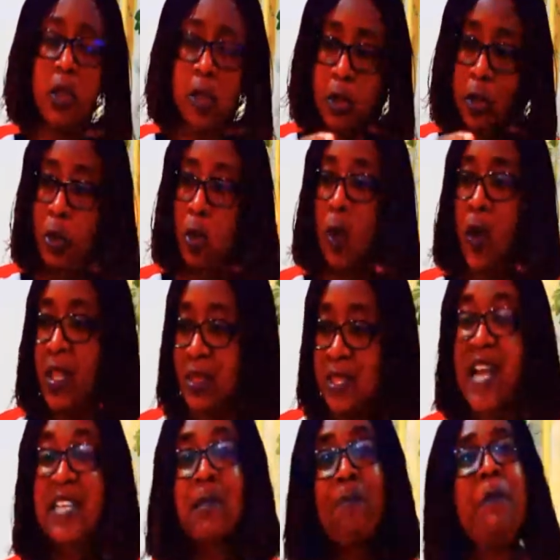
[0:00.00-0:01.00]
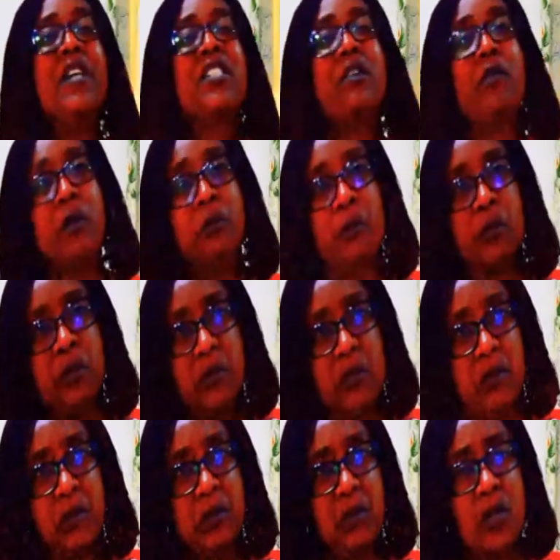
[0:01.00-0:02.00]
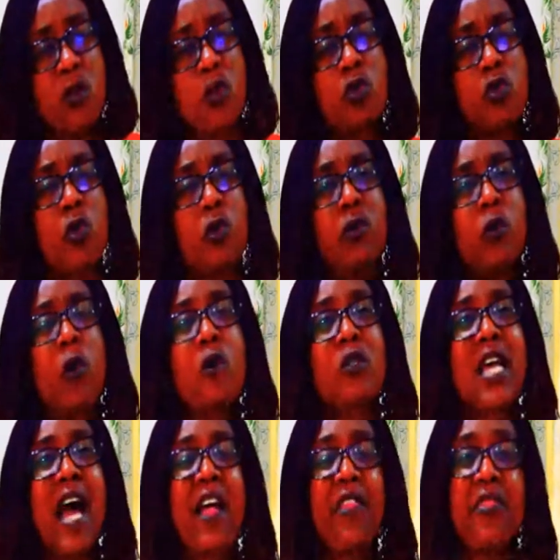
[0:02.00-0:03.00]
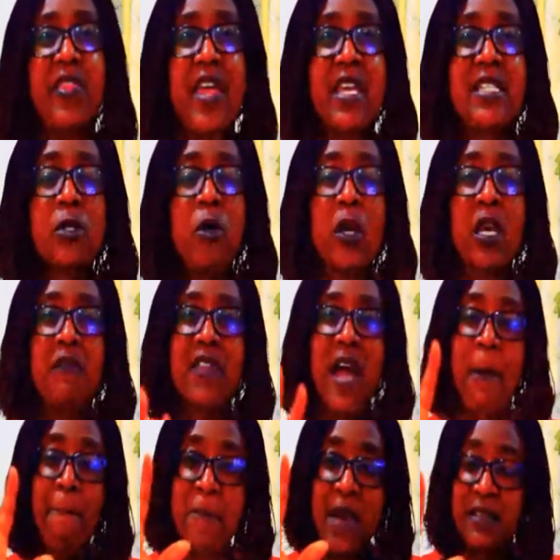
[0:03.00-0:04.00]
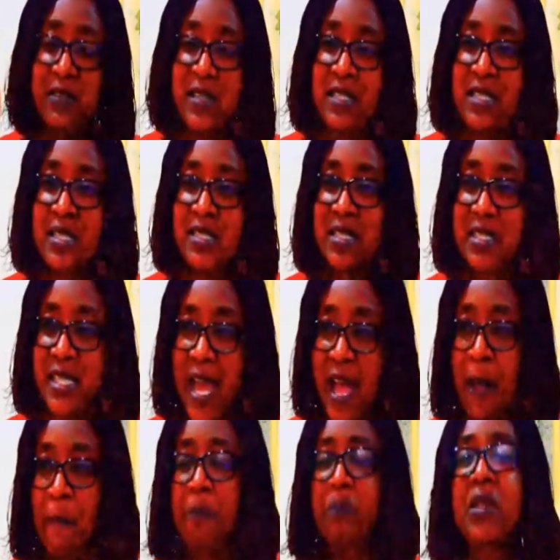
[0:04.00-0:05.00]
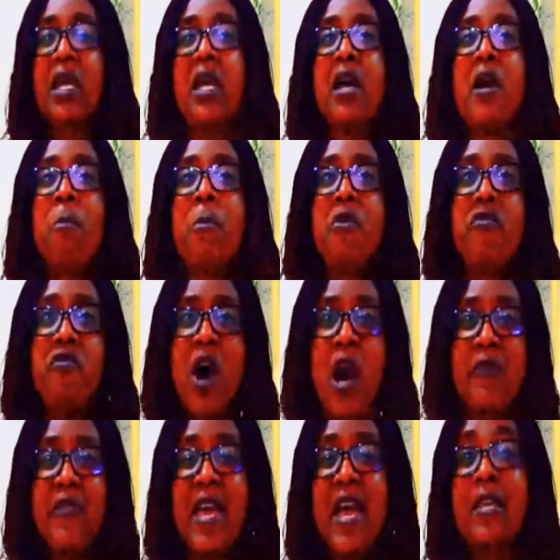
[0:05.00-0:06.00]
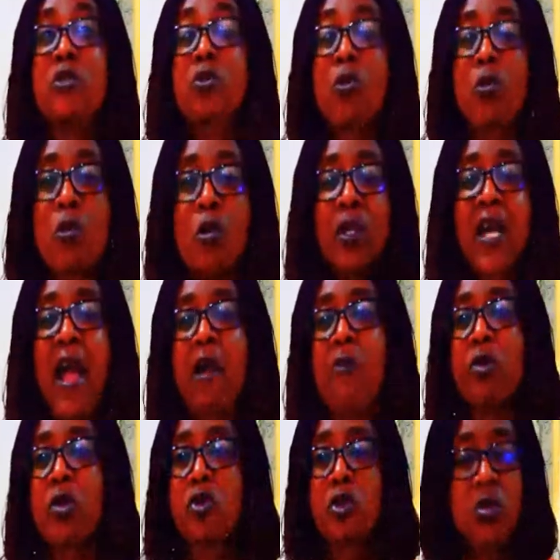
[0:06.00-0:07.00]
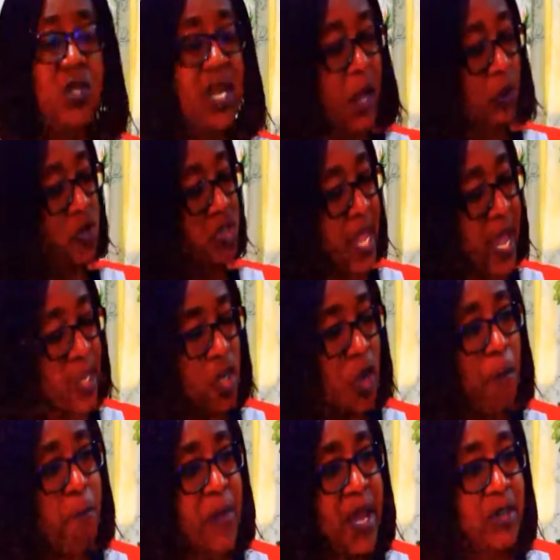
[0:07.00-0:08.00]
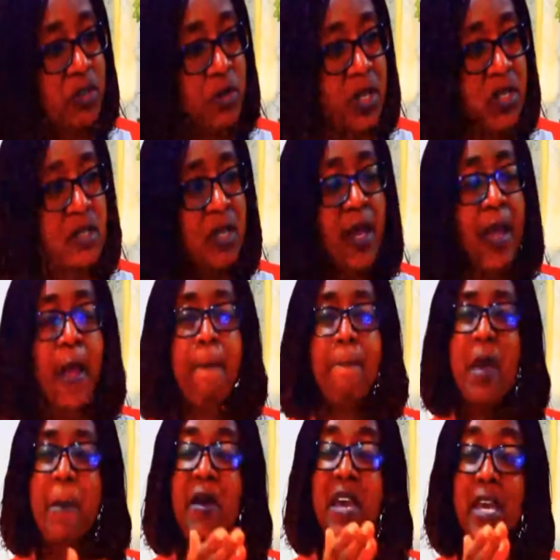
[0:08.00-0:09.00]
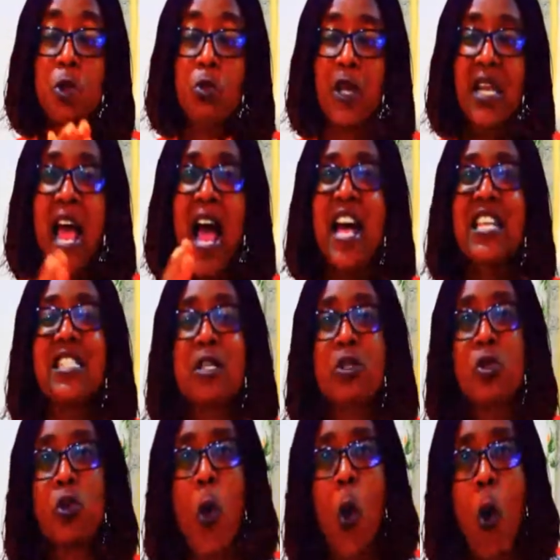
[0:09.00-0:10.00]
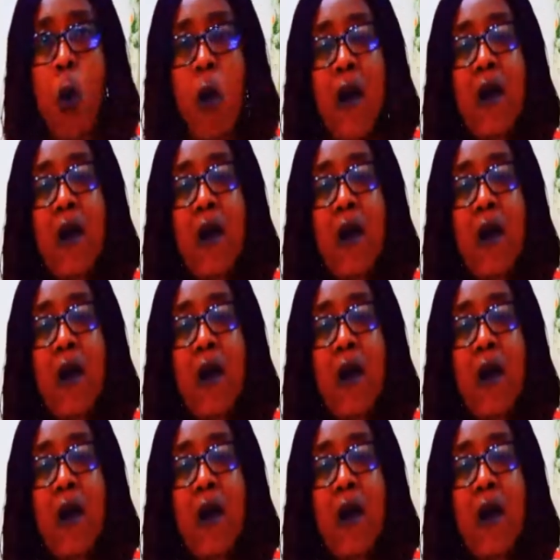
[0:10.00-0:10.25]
You know, that's measurable. So those are things. So if that matrix is there, before a school can resume, you now check your matrix. Maybe each one has a score.